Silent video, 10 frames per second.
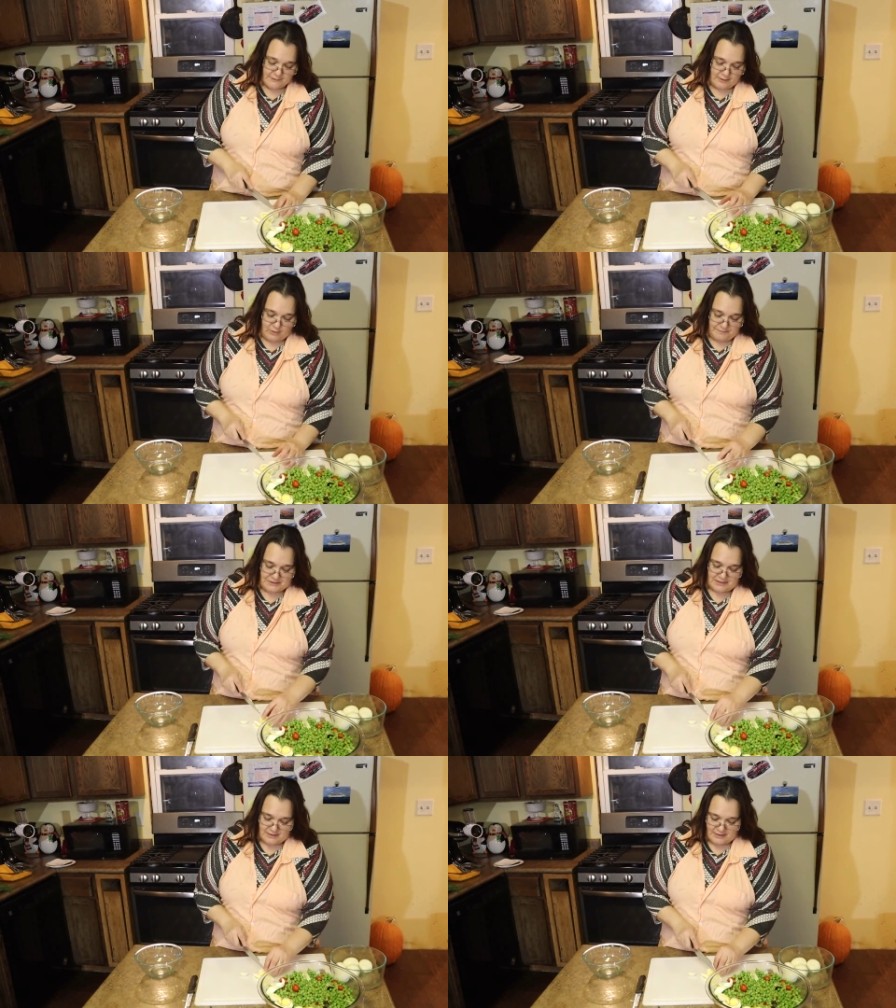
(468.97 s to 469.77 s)

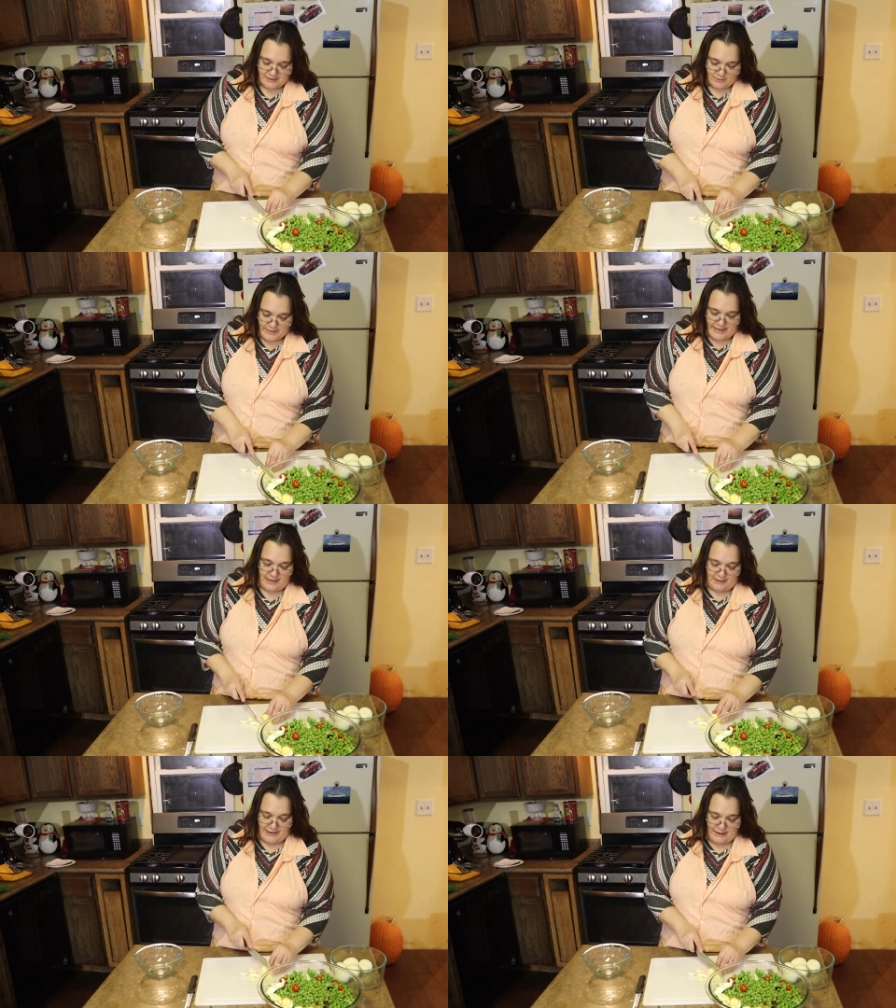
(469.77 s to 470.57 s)
Whoops.
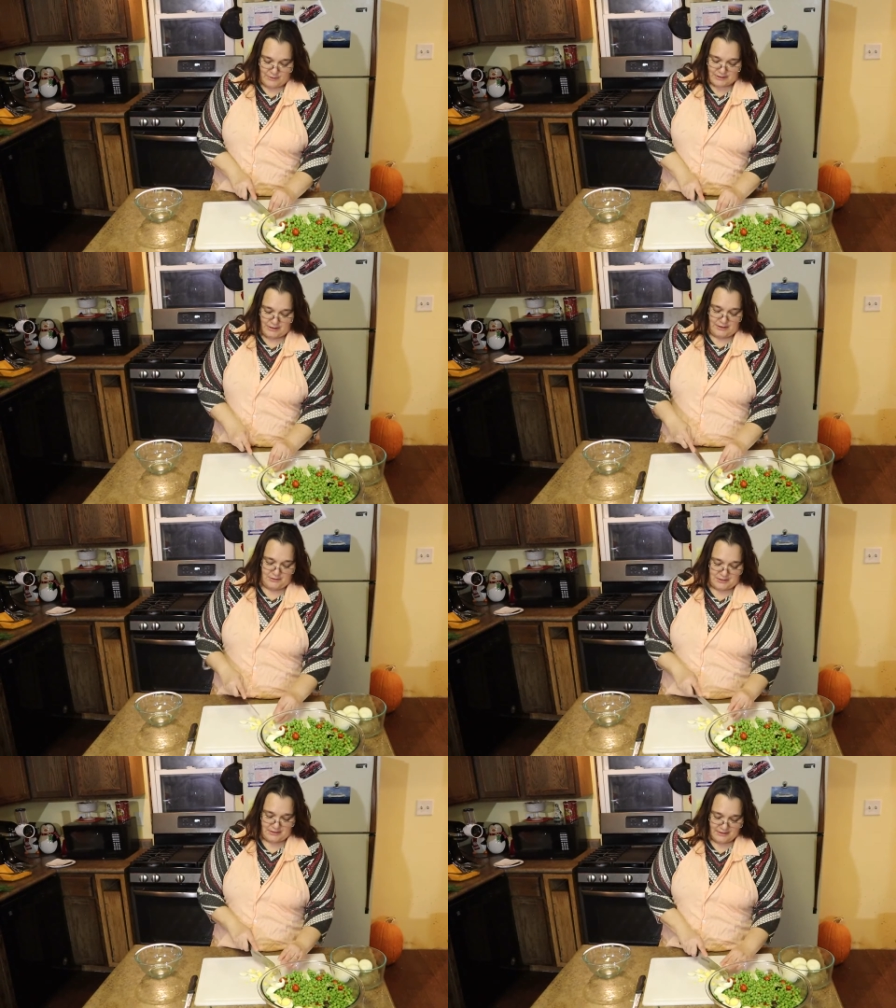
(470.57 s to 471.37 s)
Hell, that was
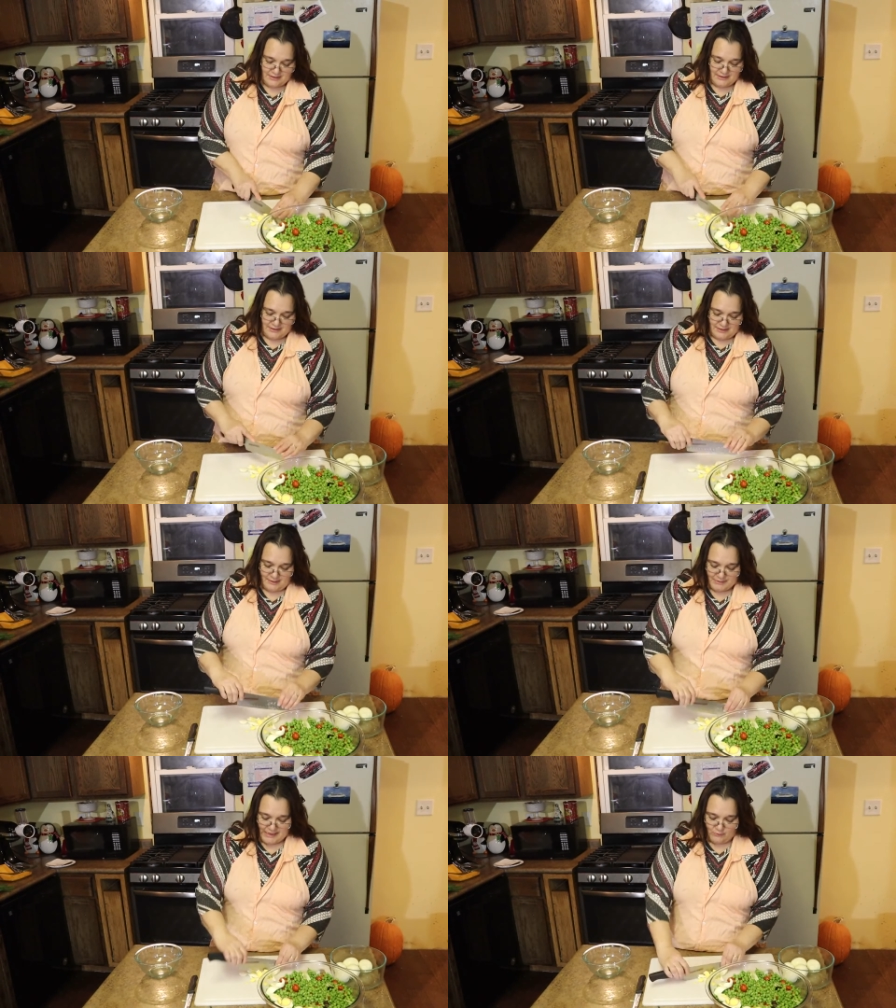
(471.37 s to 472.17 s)
close. I
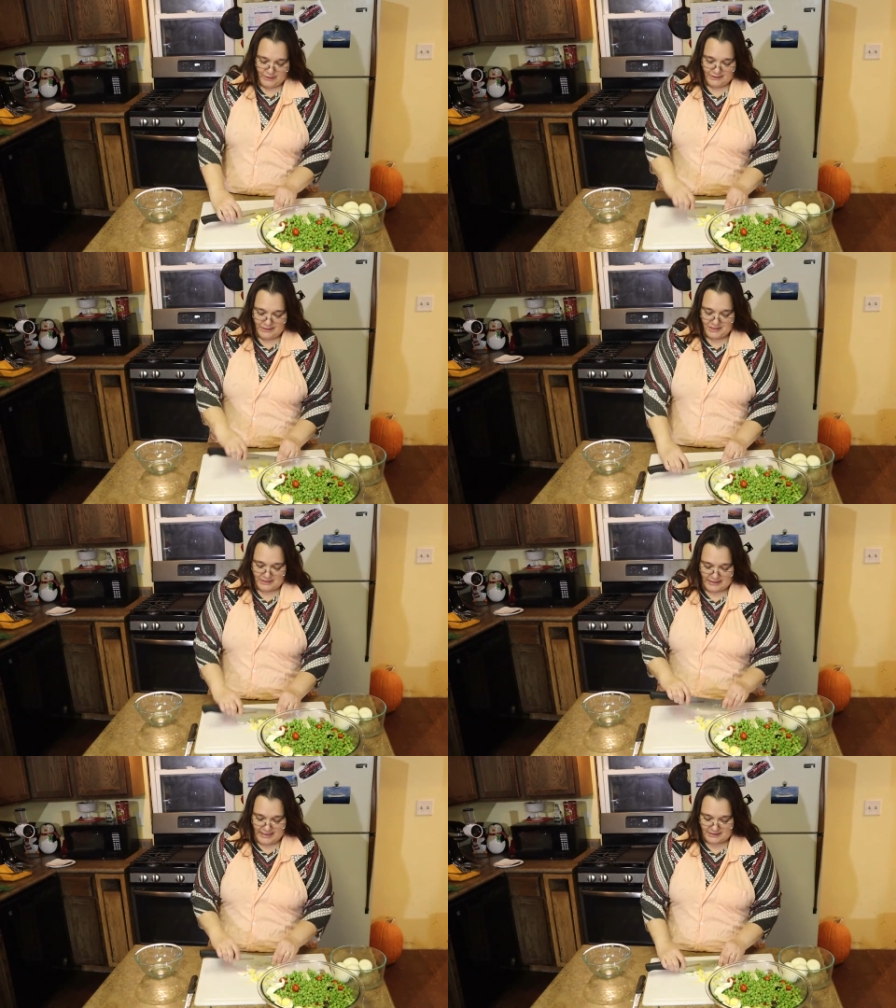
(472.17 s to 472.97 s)
almost had 1
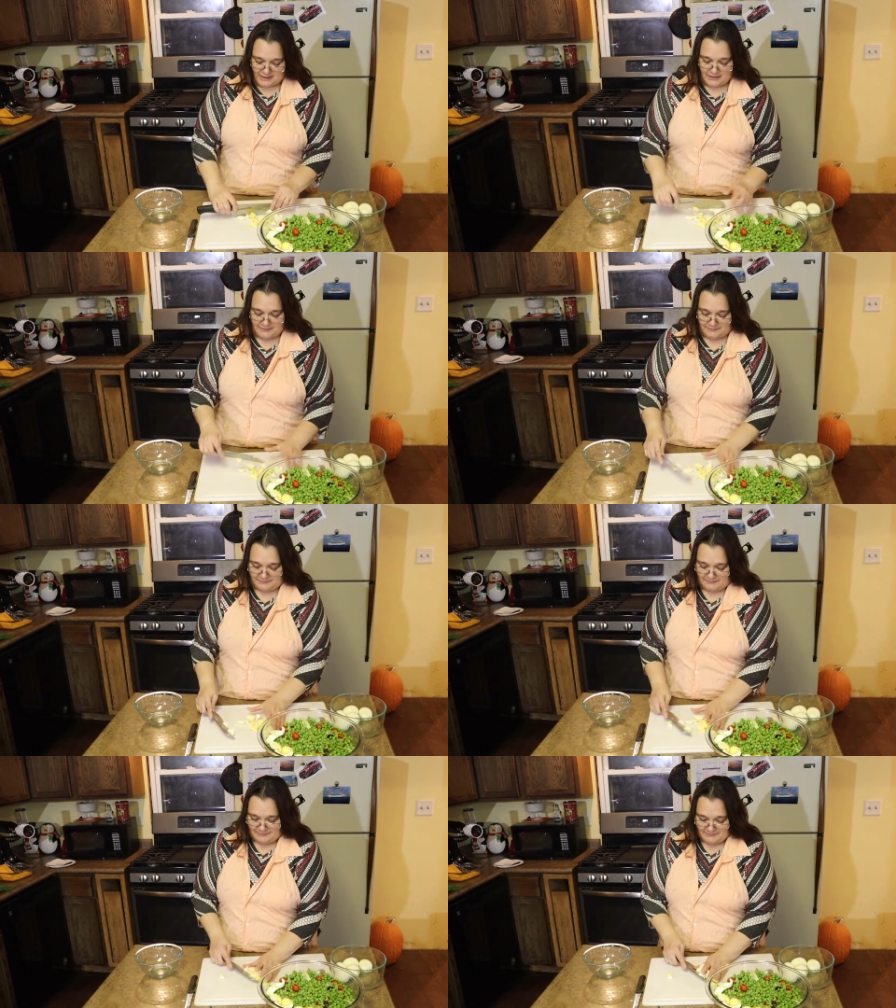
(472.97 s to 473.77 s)
digit less.
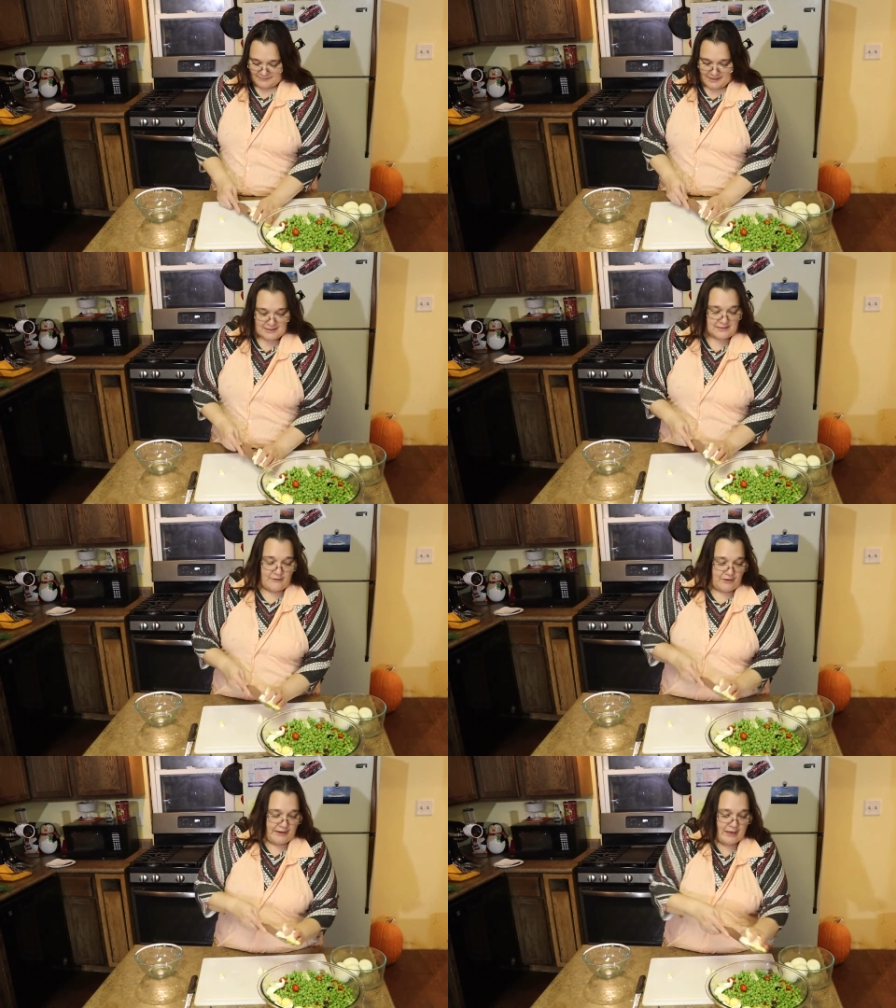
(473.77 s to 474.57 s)
This is
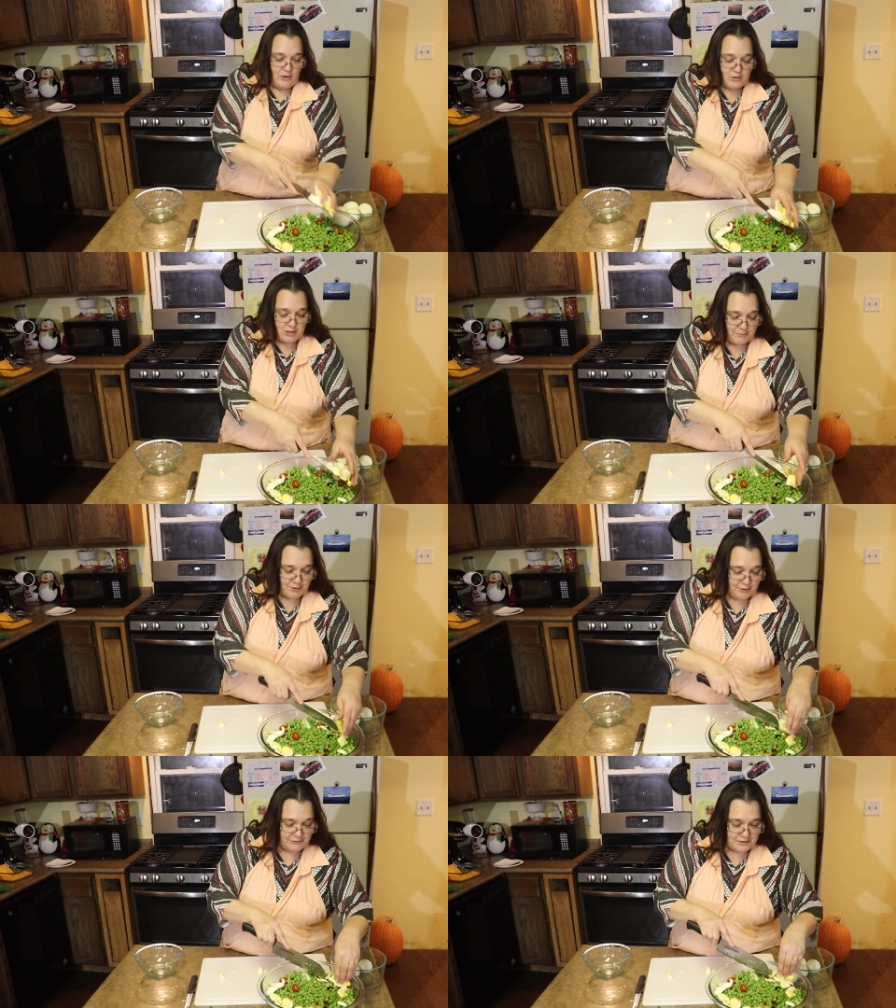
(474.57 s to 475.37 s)
definitely not OSHA
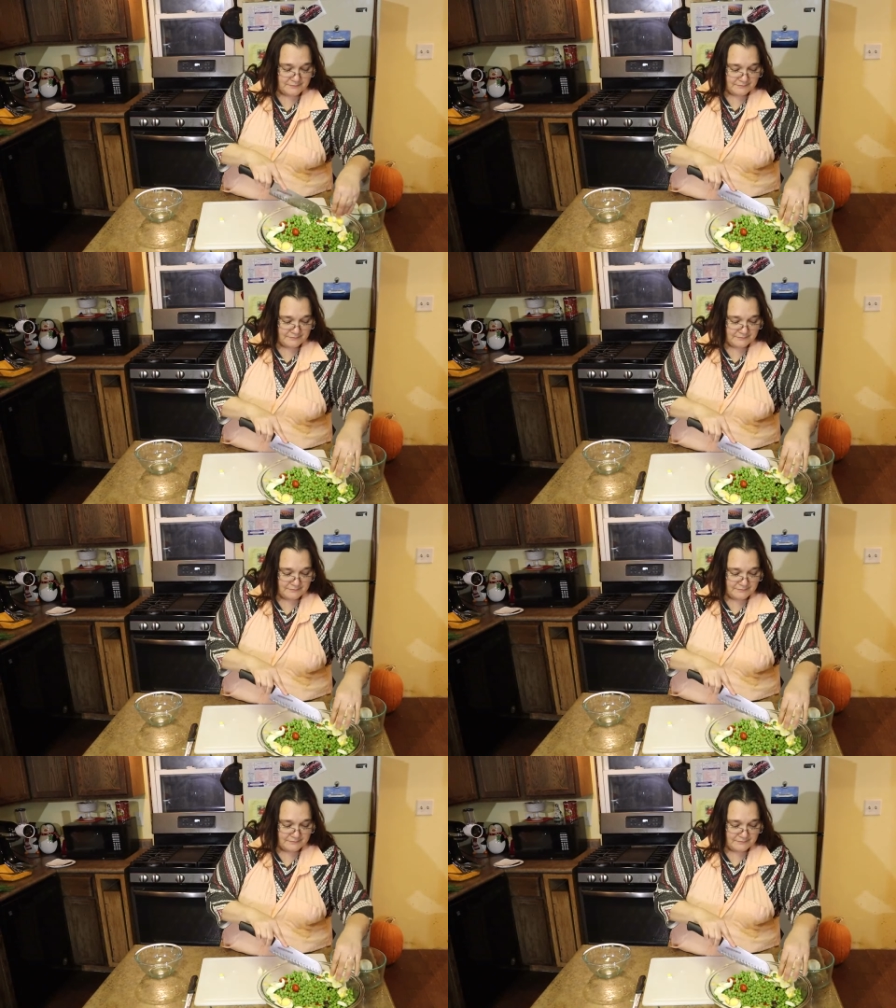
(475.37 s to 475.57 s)
approved.